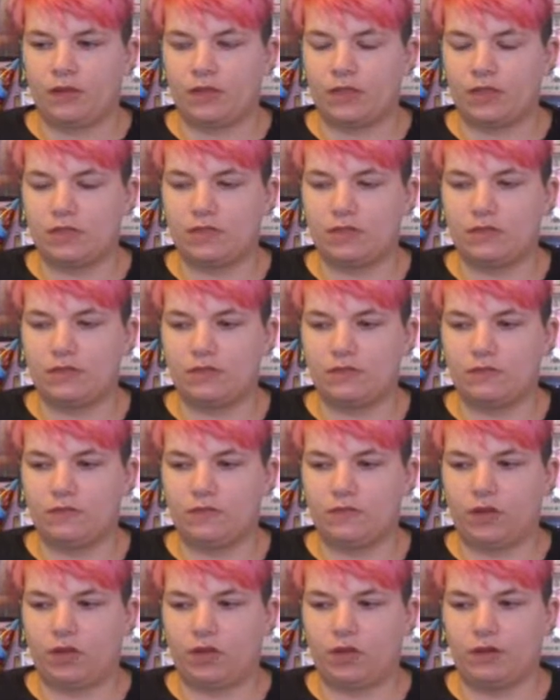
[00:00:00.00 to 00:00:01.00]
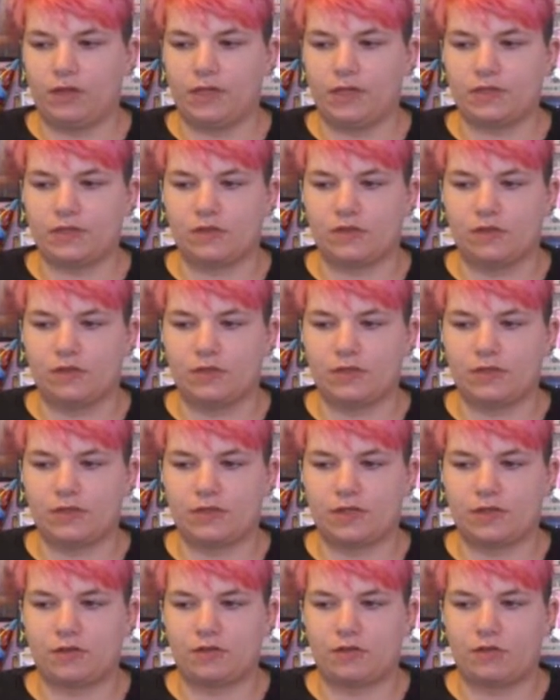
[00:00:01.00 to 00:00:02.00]
this vlog is going to
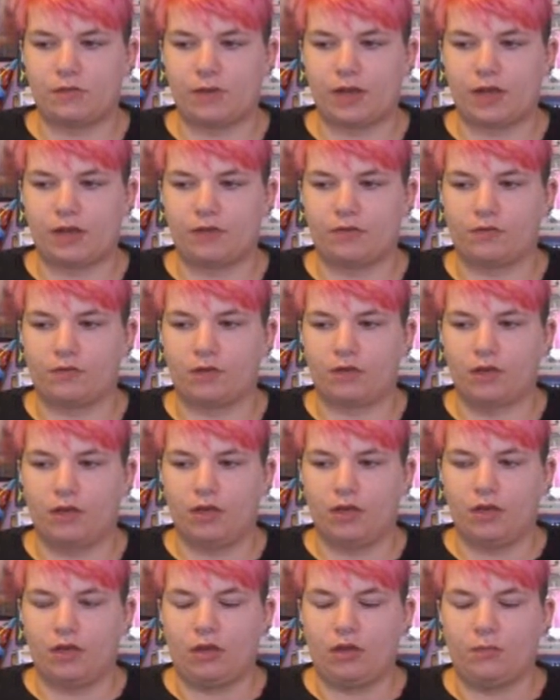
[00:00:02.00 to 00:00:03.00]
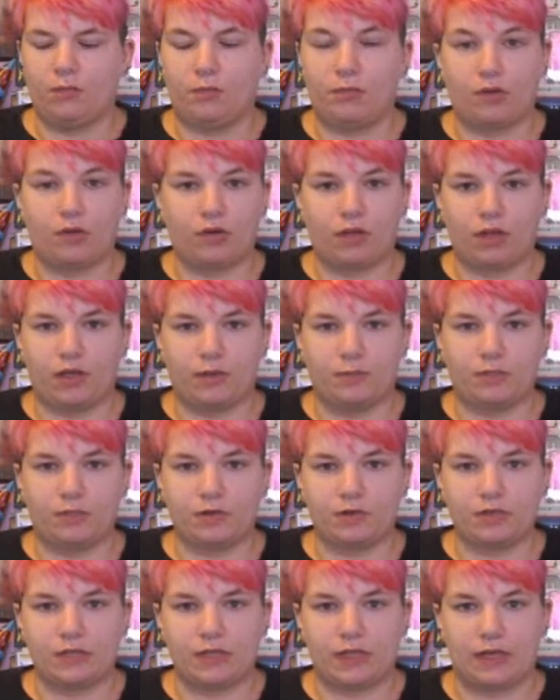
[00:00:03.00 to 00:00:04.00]
center around borderline
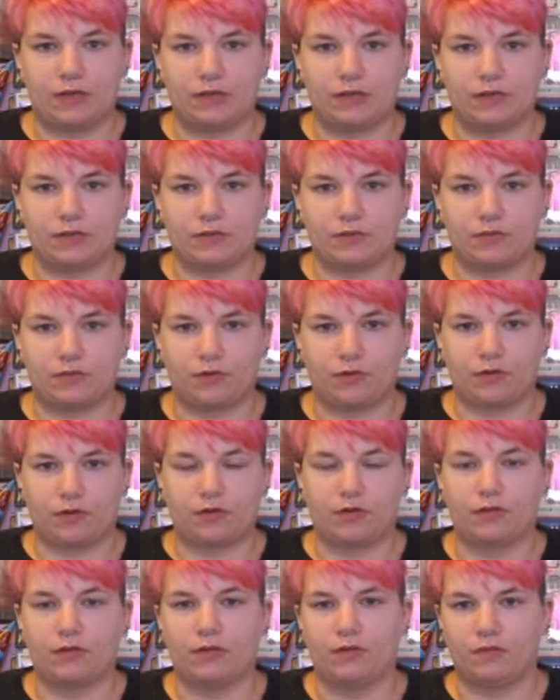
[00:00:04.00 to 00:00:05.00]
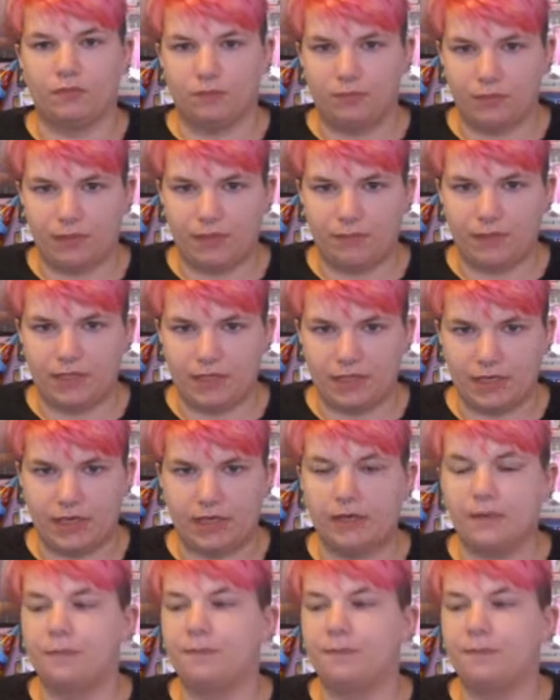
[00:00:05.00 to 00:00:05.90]
personality disorder, B P D,